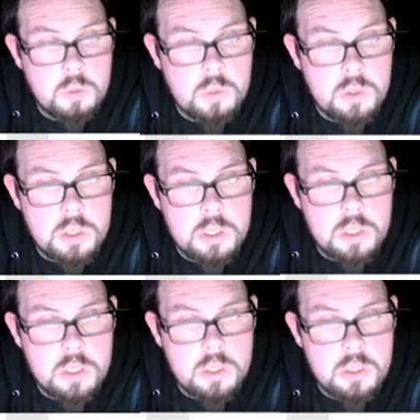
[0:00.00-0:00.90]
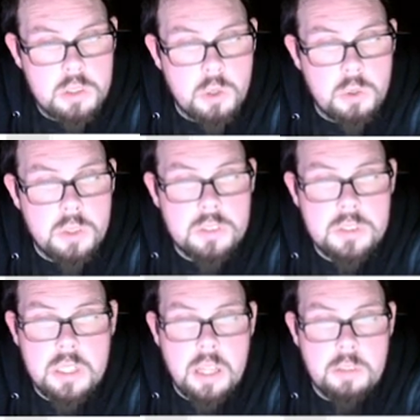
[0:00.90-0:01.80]
What's the... No,
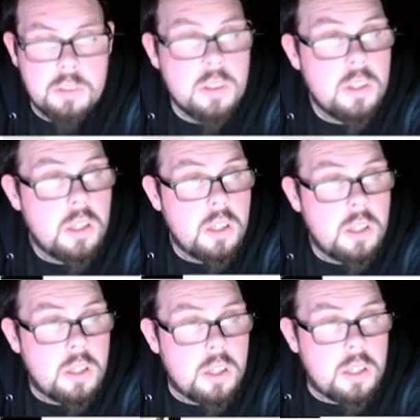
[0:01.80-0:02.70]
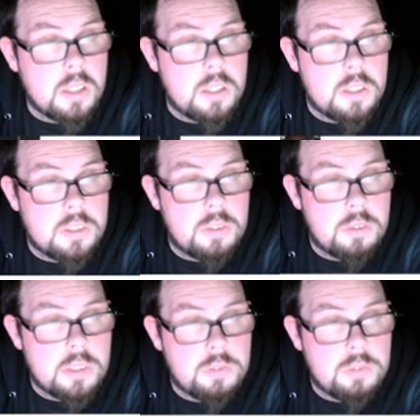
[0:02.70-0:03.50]
2011 is his